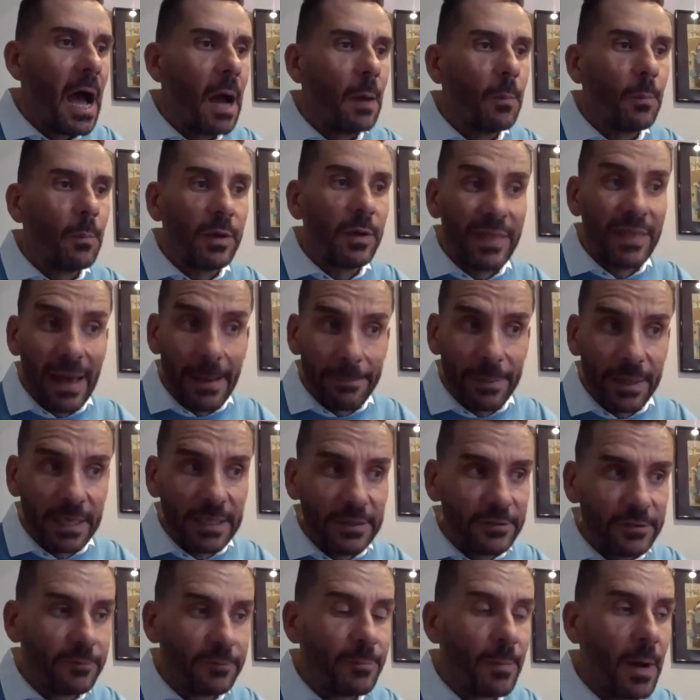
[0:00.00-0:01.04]
with that peace
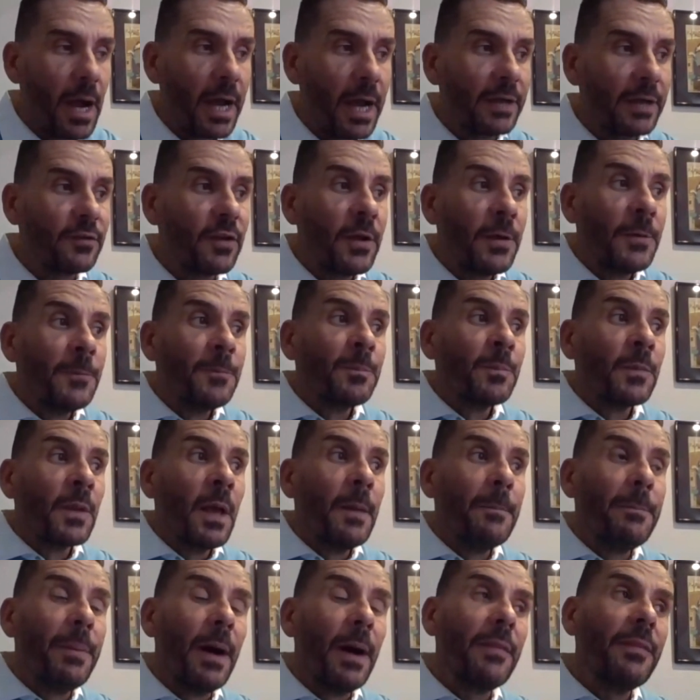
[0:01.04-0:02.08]
of mind.
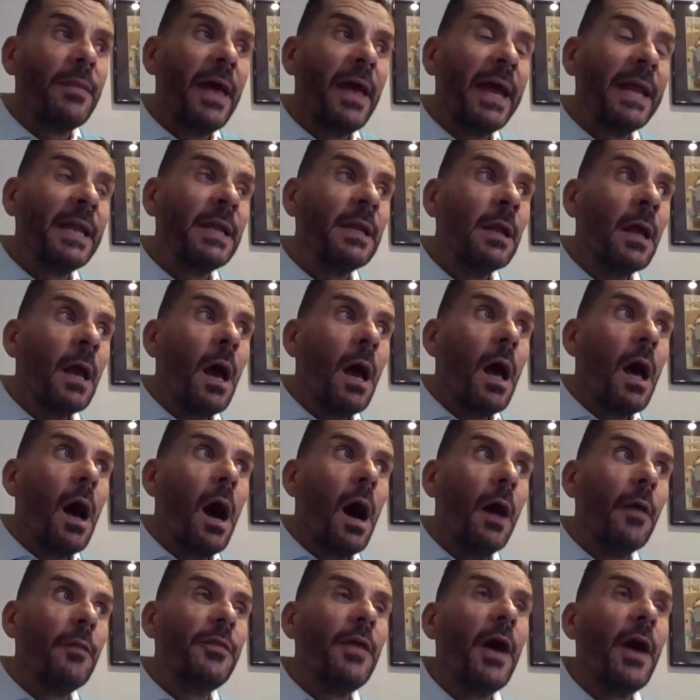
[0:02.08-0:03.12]
But then
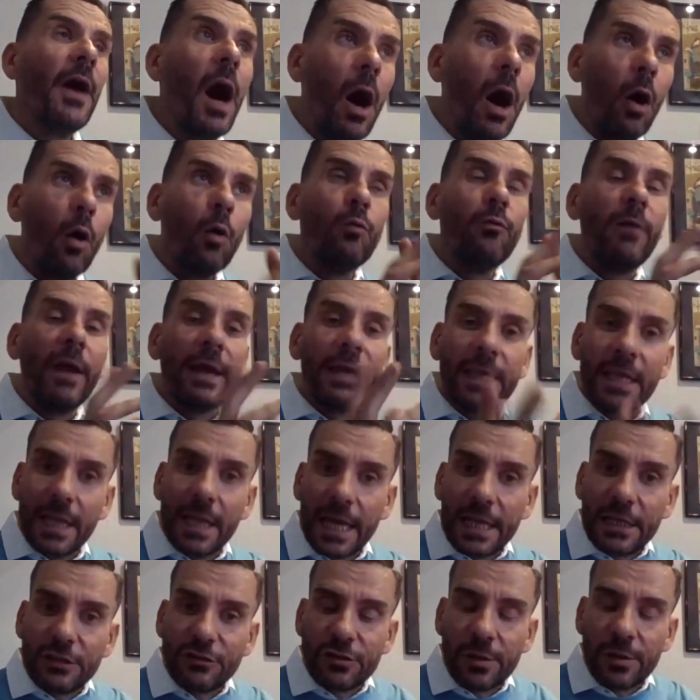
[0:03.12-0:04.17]
the whole
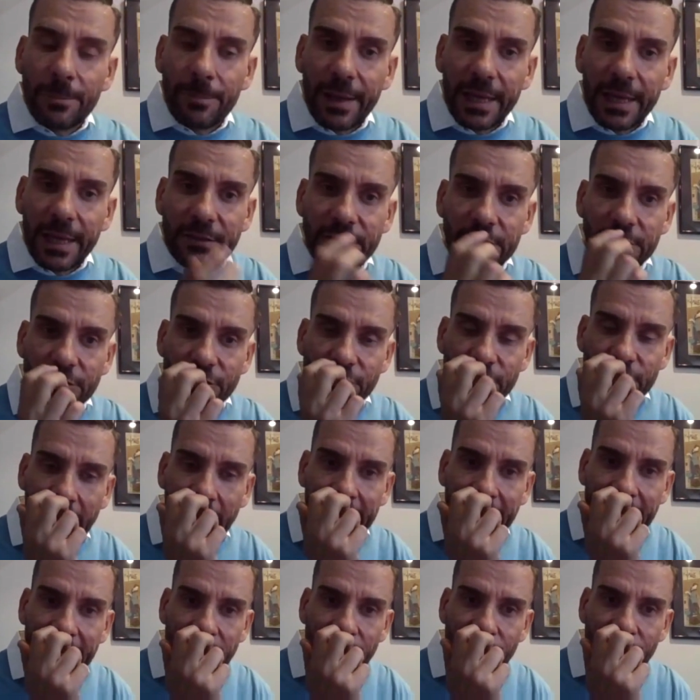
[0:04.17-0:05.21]
regulation piece has
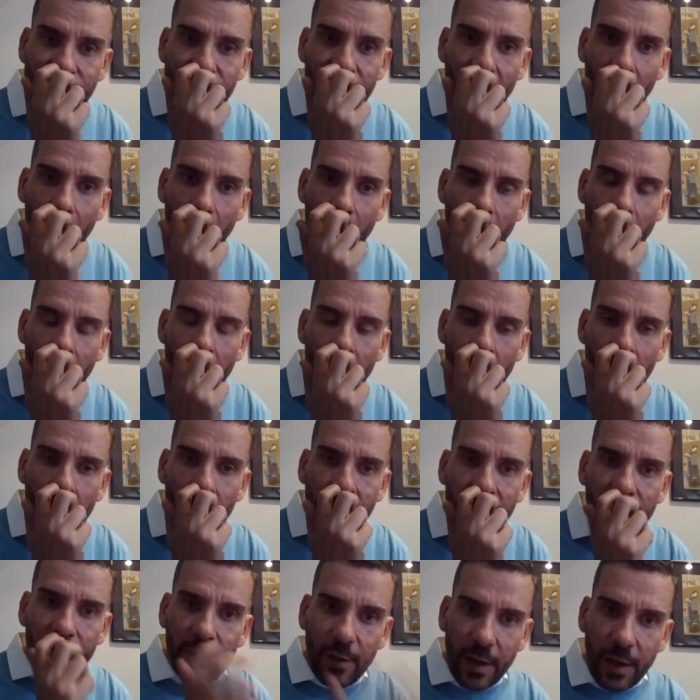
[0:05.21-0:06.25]
changed on
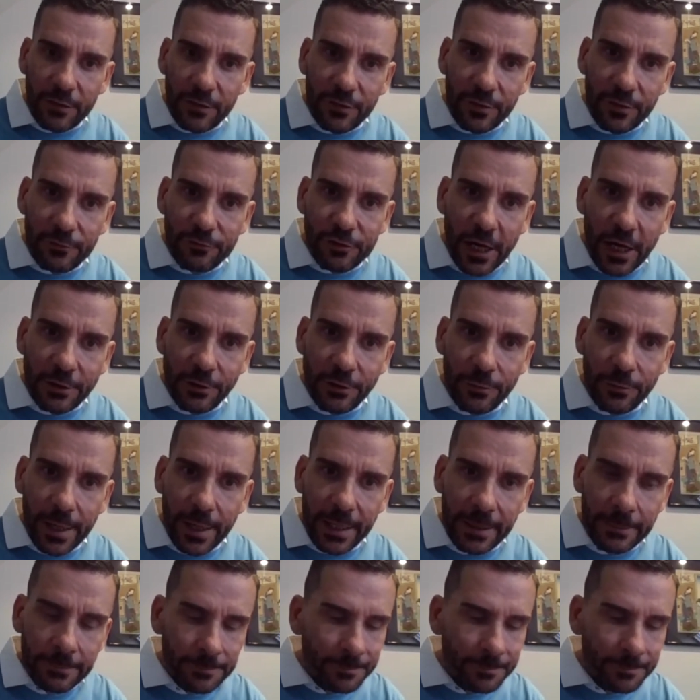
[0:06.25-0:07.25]
the 1st of January.